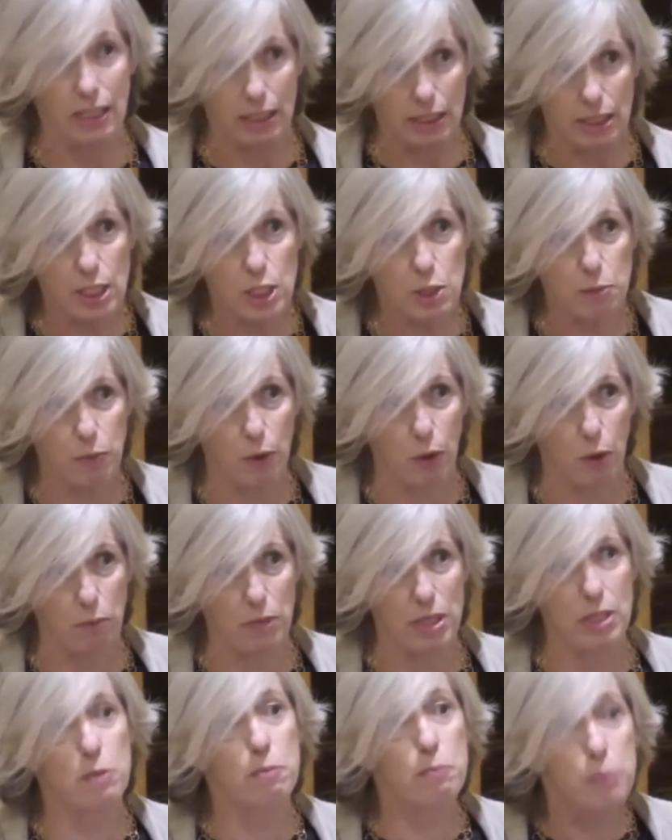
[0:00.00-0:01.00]
these
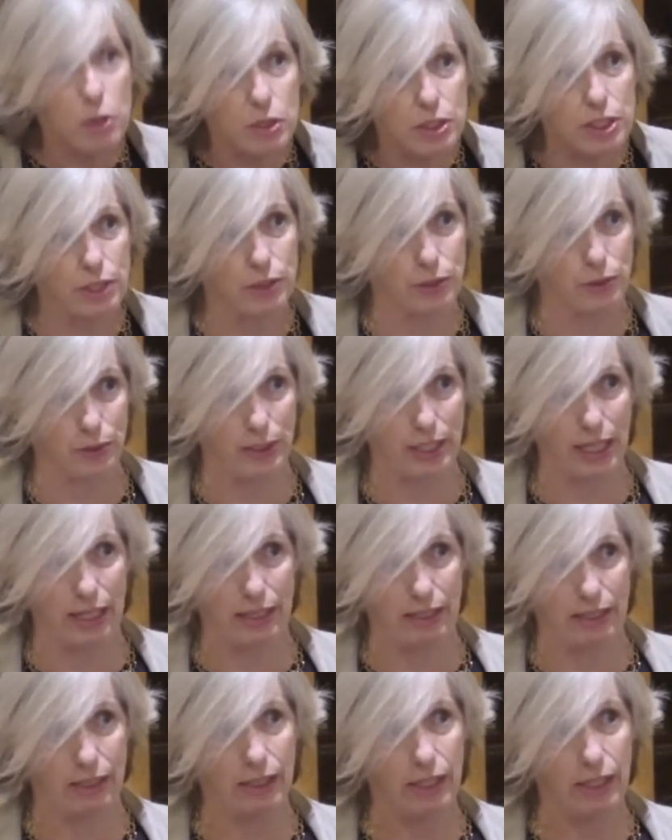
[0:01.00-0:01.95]
problems, putting together